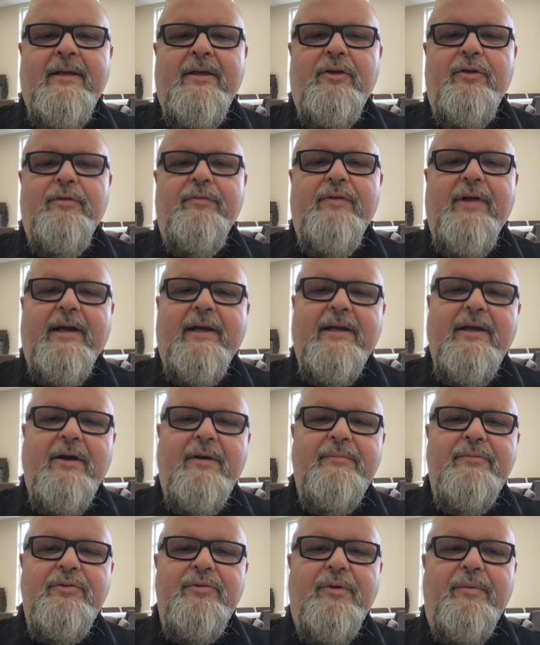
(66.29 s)
You have not
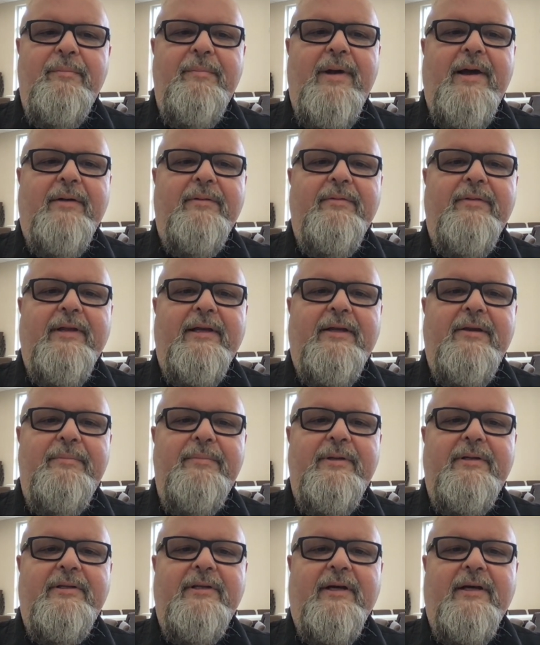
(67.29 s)
come to a mountain that can
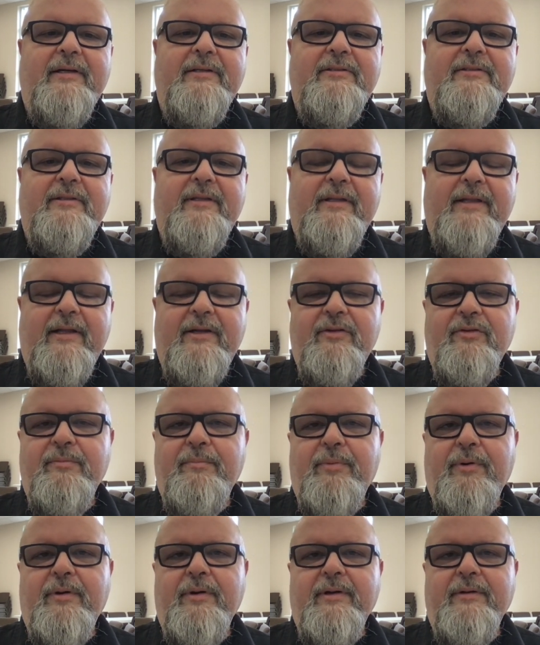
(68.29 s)
be touched and that is
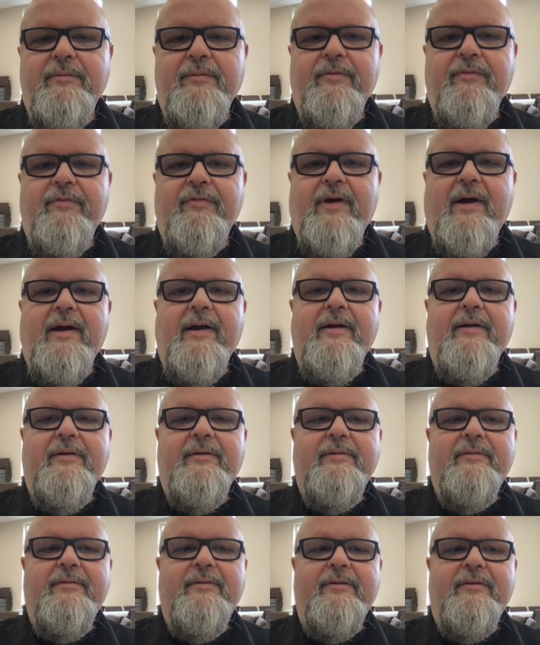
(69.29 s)
burning with
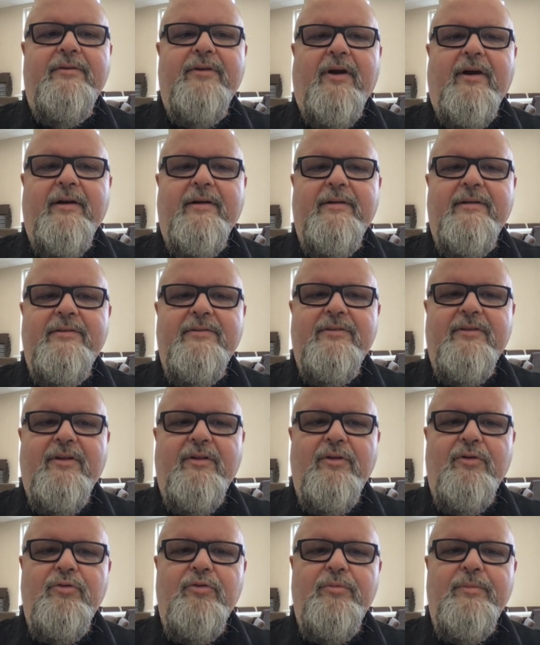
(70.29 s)
fire, to darkness,
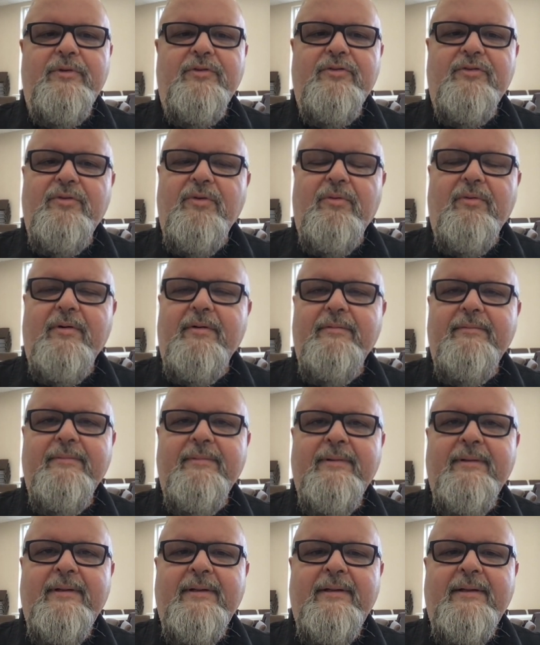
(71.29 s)
gloom, and storm,
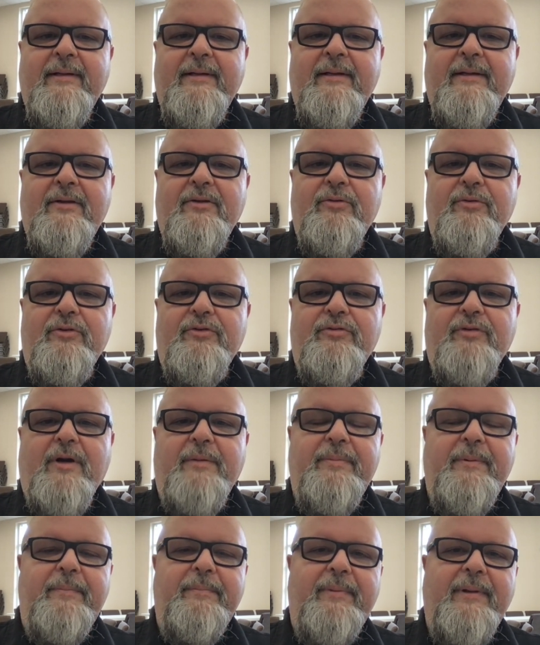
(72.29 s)
to a
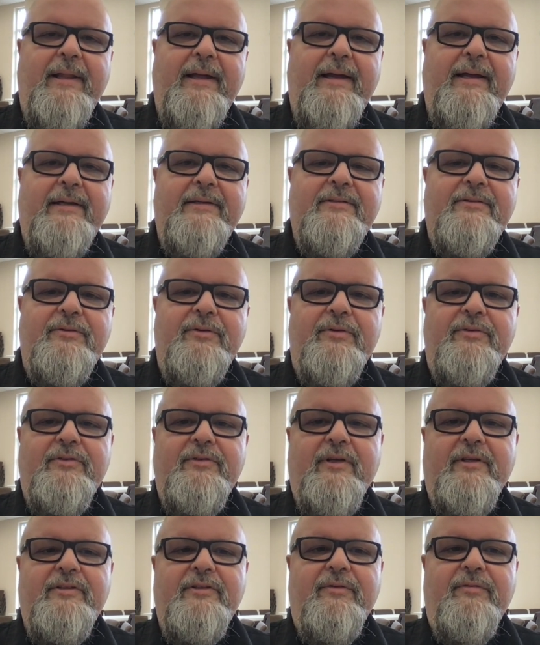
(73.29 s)
trumpet blast or
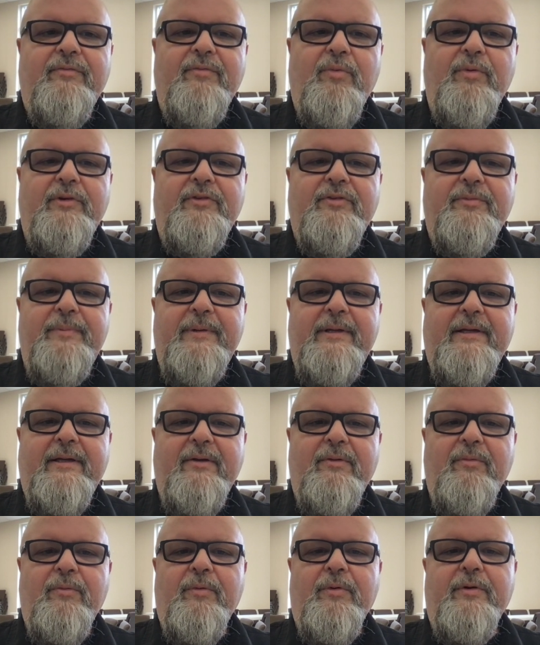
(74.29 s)
such a voice
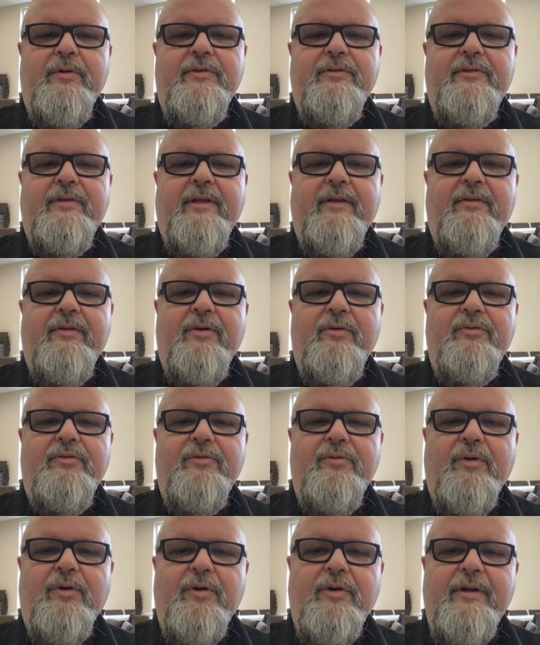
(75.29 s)
speaking words that those
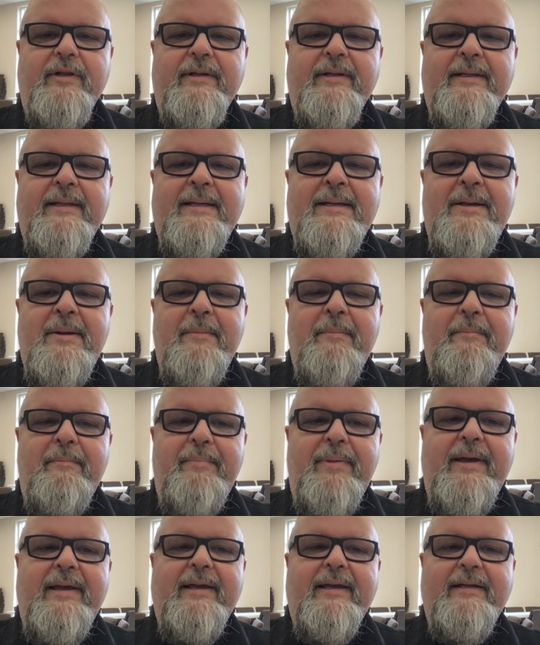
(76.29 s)
who heard it
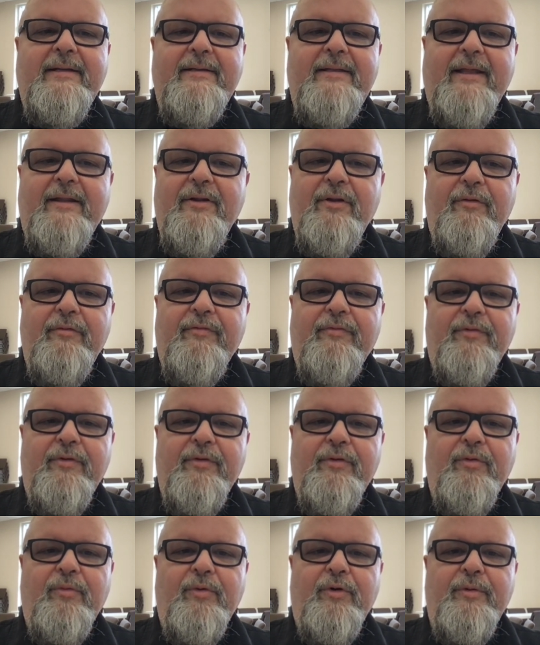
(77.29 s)
begged that no
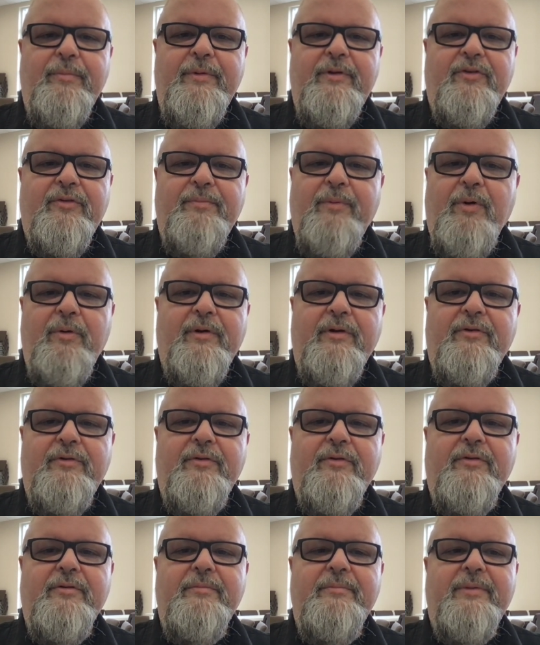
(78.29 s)
further word be spoken
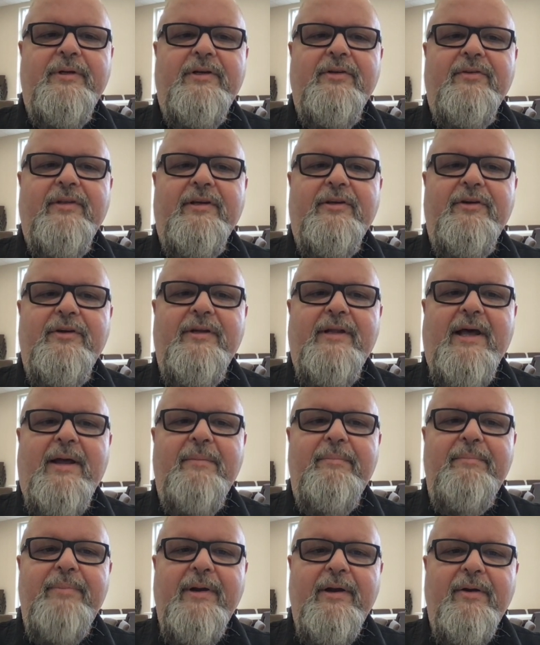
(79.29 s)
to them because they could
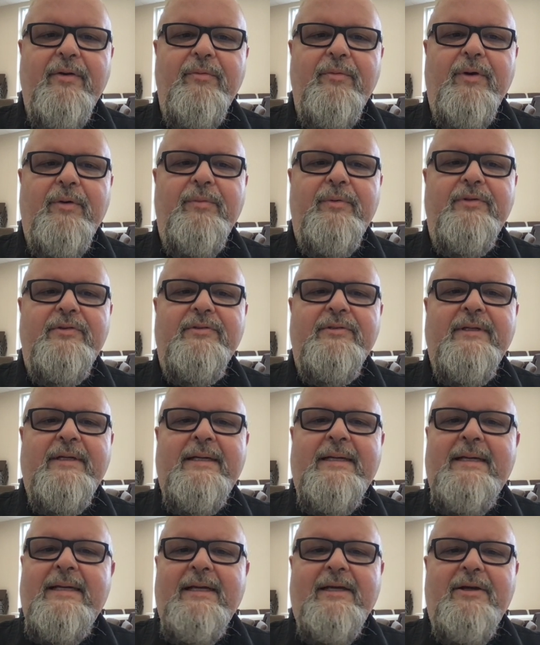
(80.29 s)
not bear what was
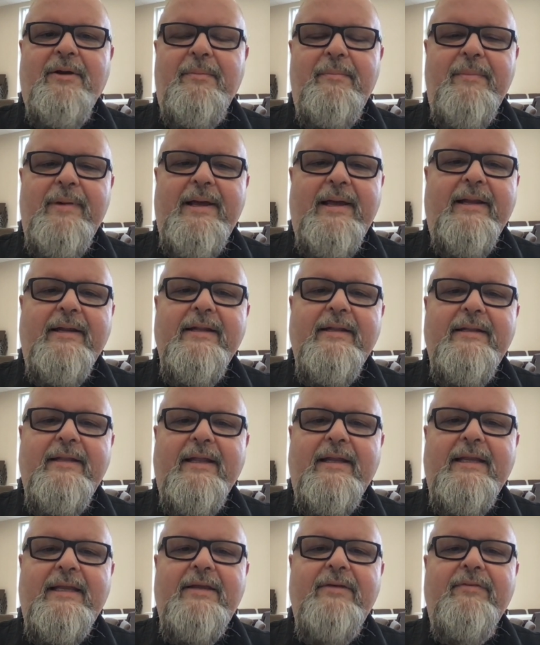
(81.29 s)
commanded,
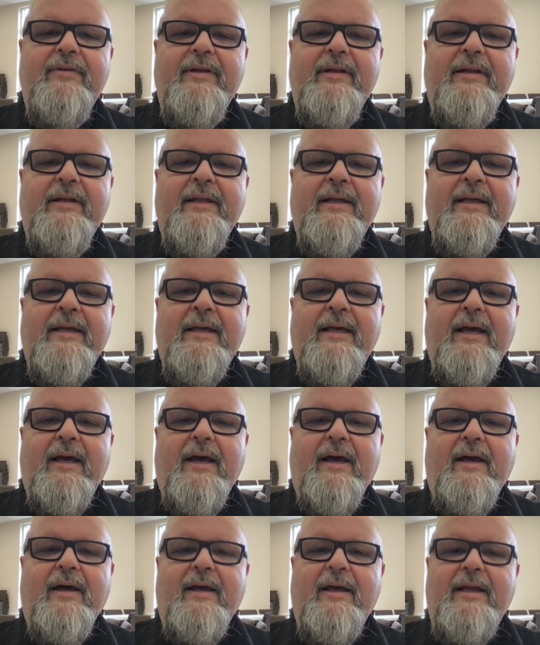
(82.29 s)
that even
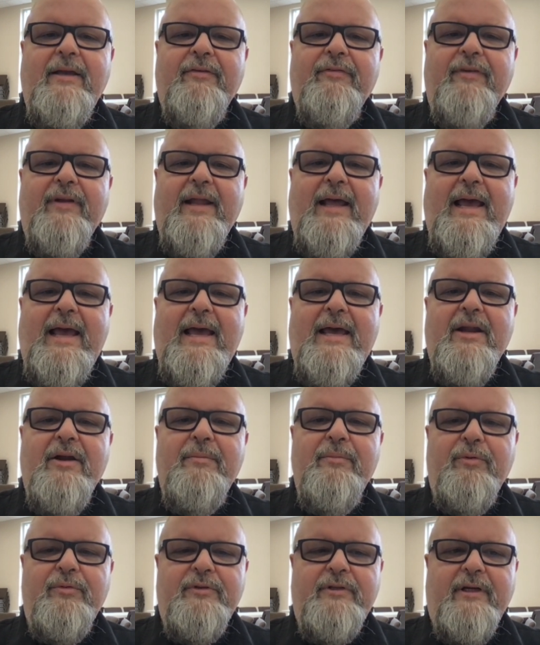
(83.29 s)
if an
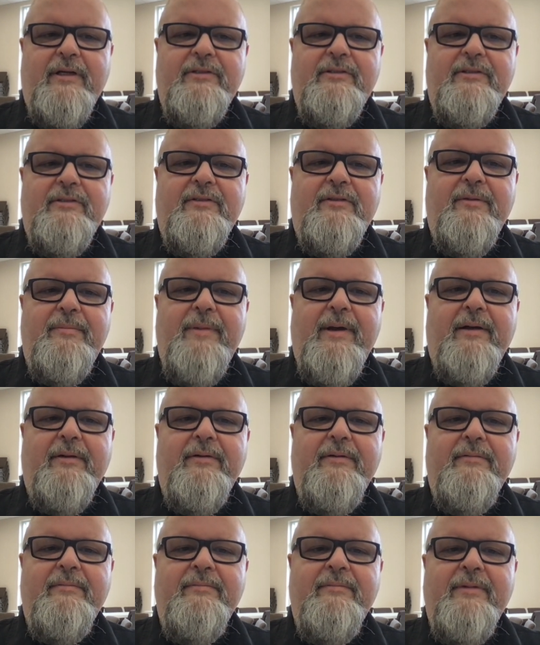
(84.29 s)
animal touches the
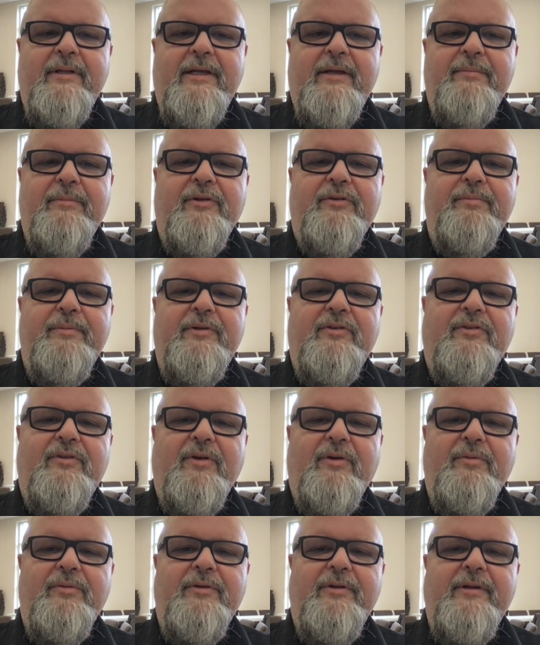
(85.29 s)
mountain, it must be
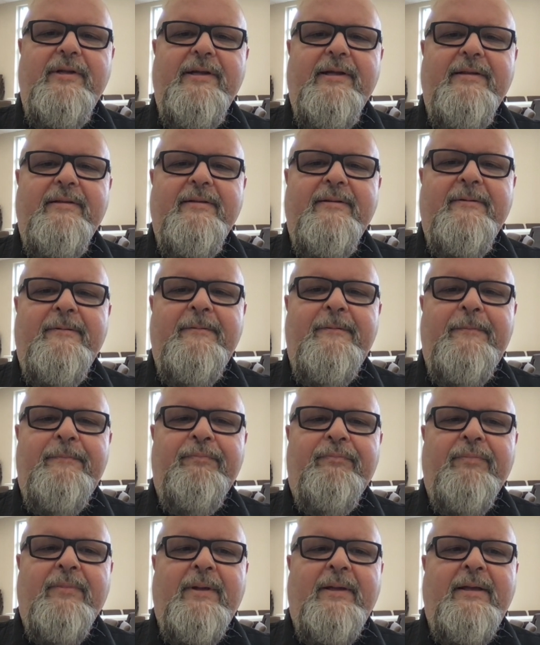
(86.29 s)
stoned to death.
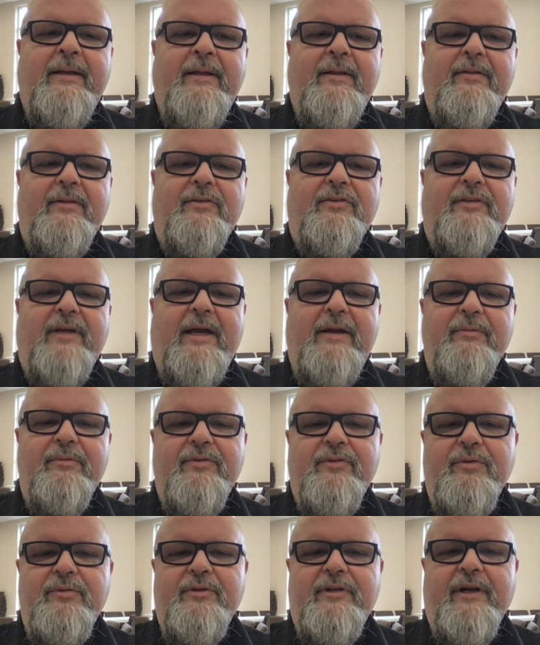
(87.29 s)
The sight
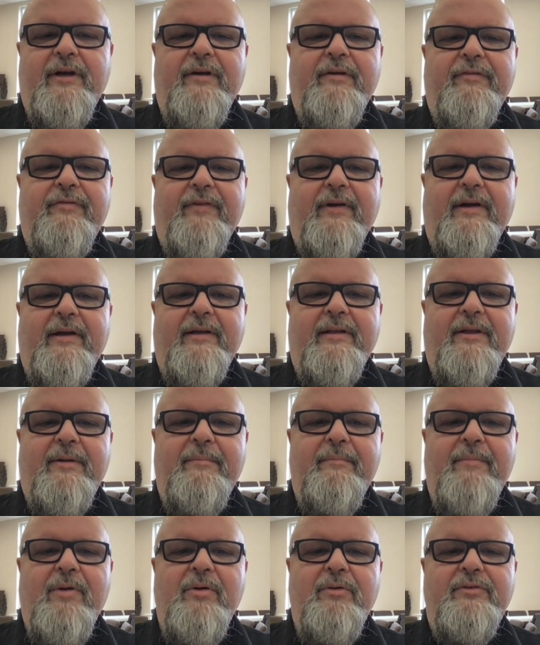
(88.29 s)
was so terrifying
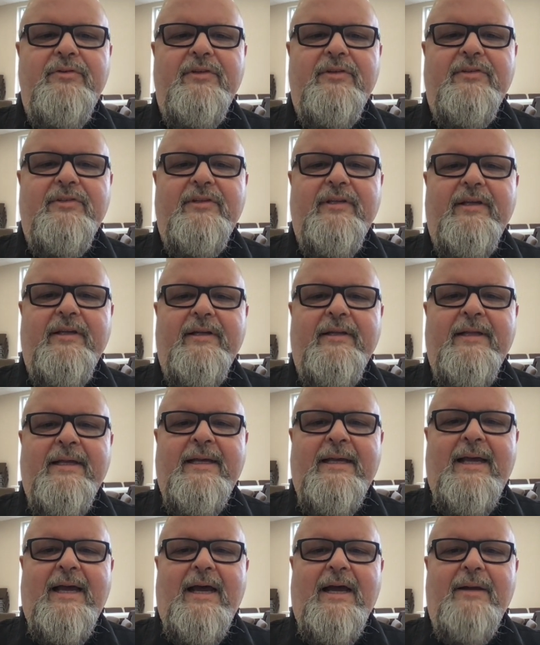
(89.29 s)
that Moses said,
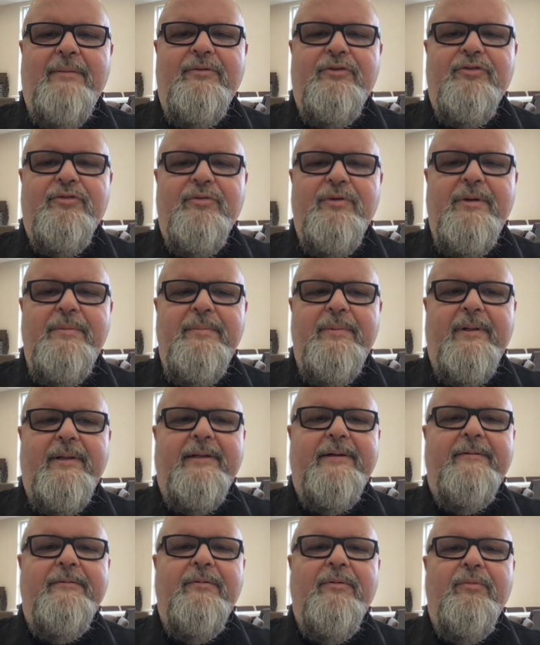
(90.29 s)
'I am
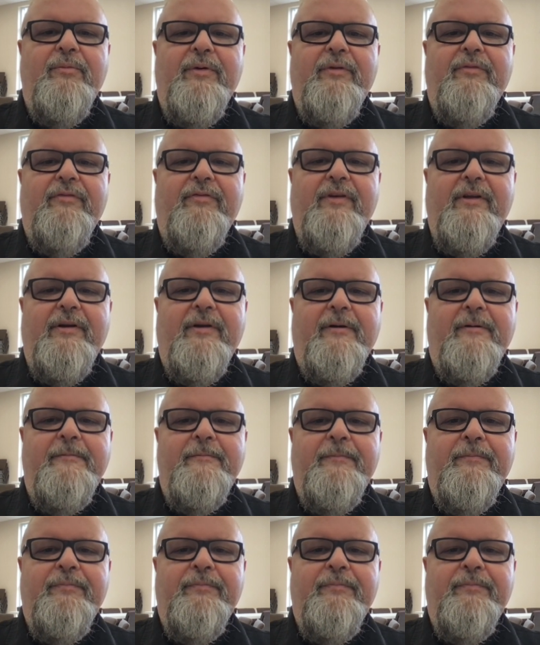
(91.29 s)
trembling with fear.'